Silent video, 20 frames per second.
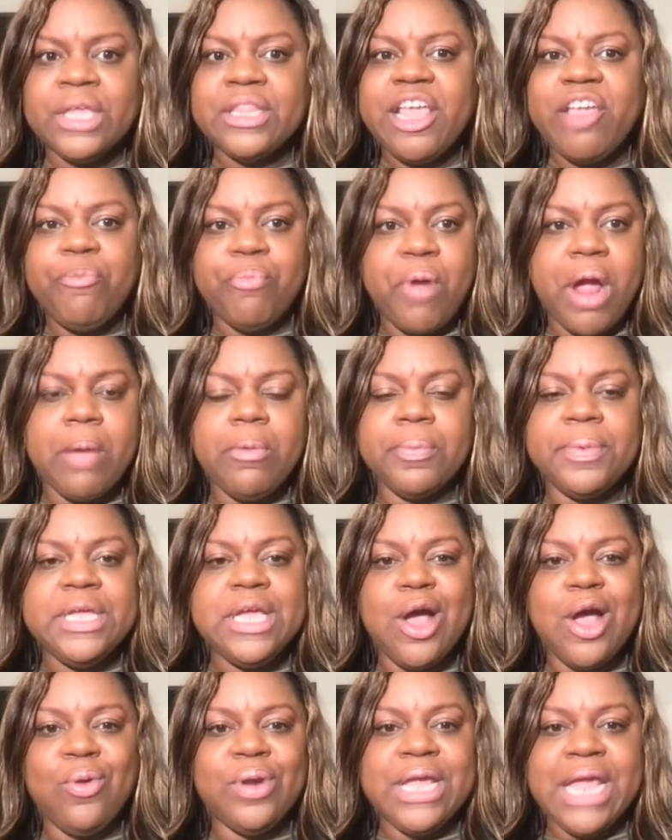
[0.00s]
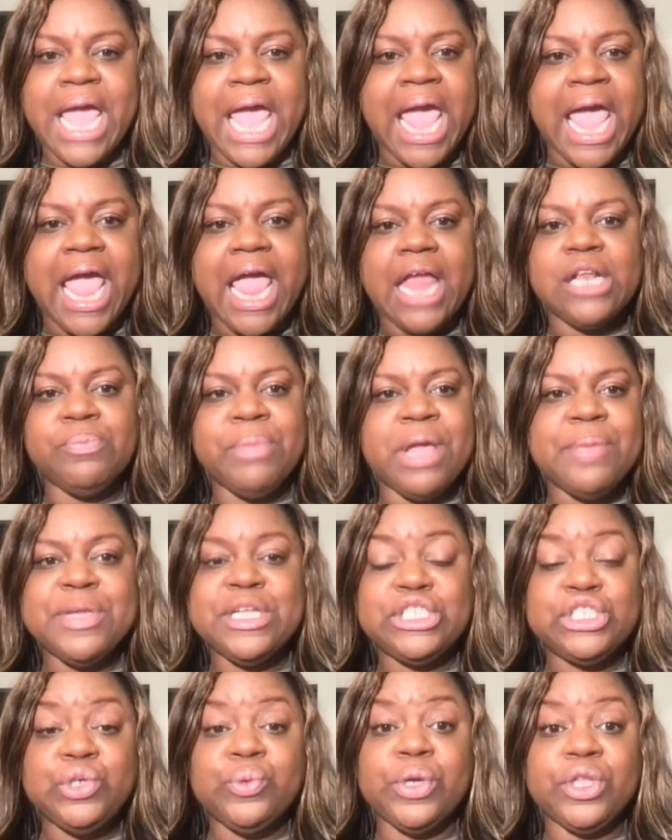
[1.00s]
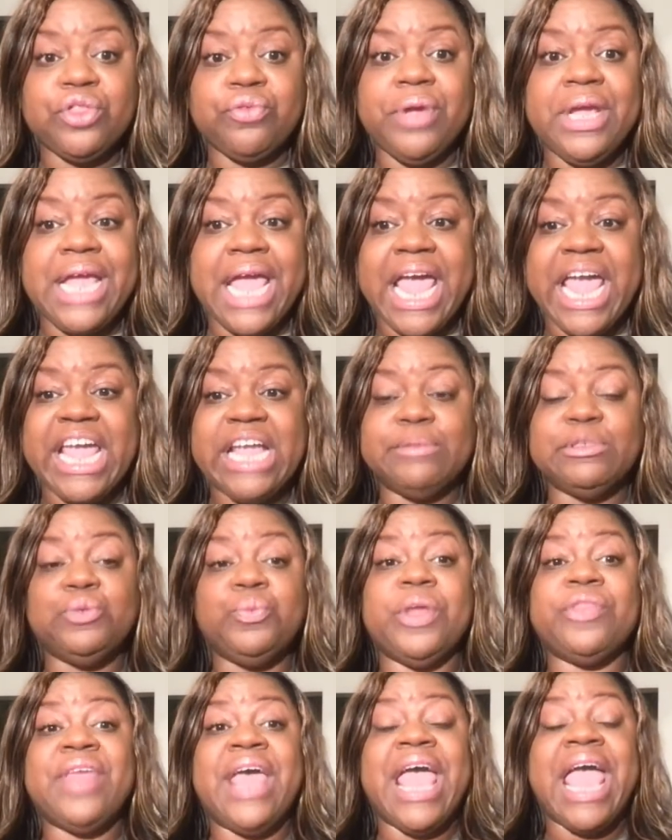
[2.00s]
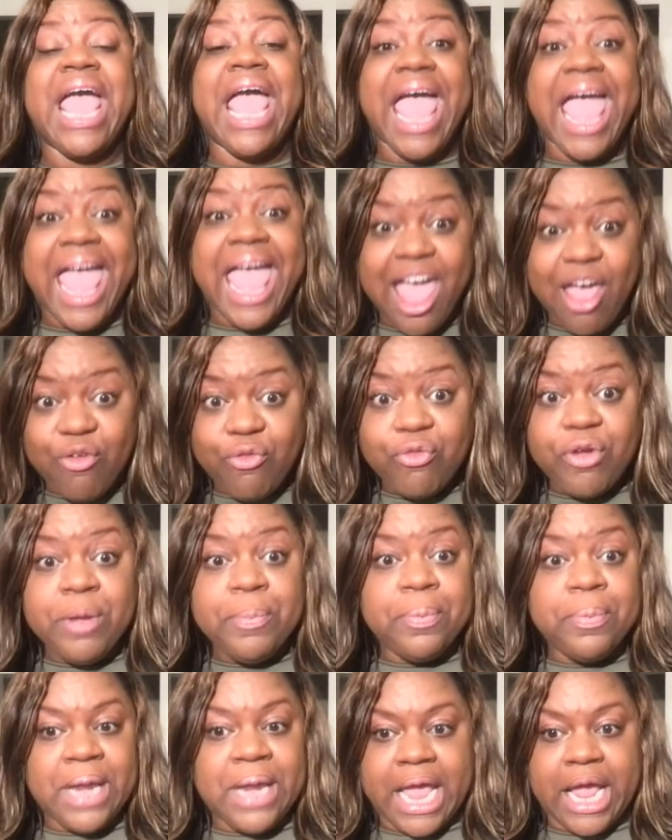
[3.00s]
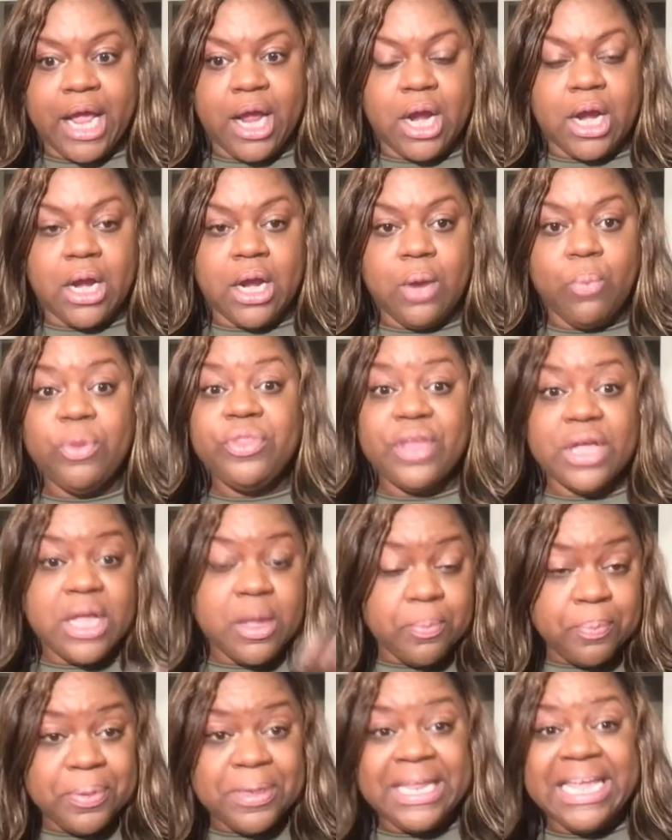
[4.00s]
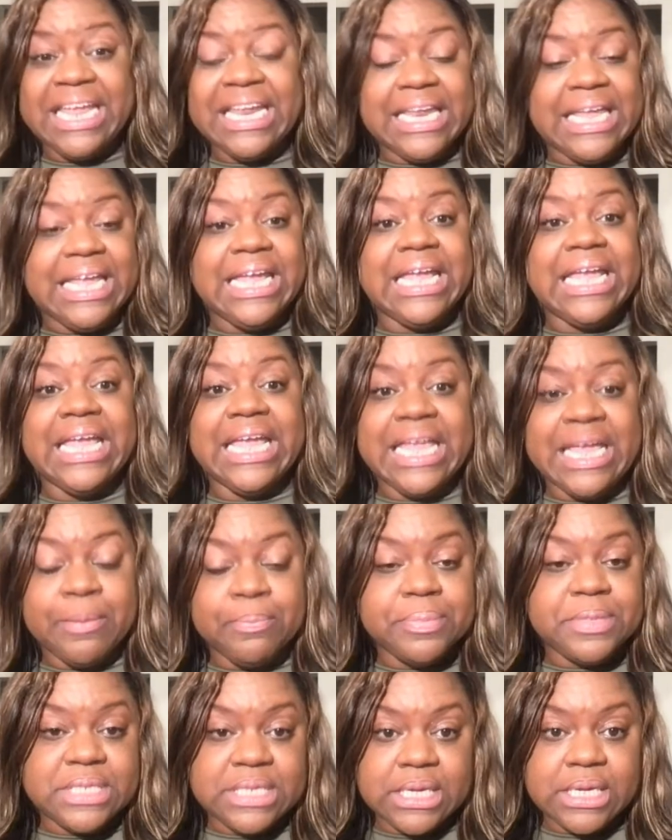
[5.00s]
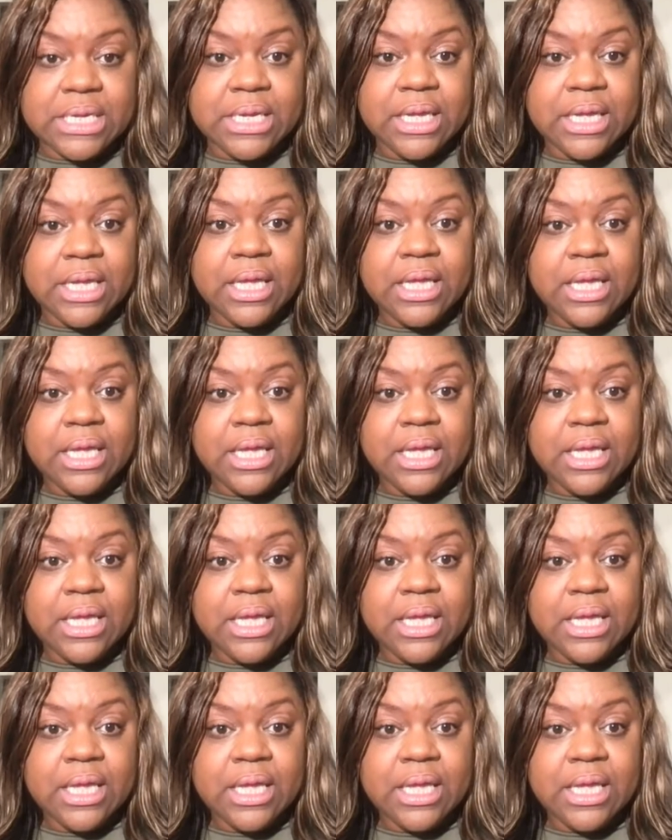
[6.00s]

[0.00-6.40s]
They've probably only had maybe 2 or 3 games with every player with a completely empty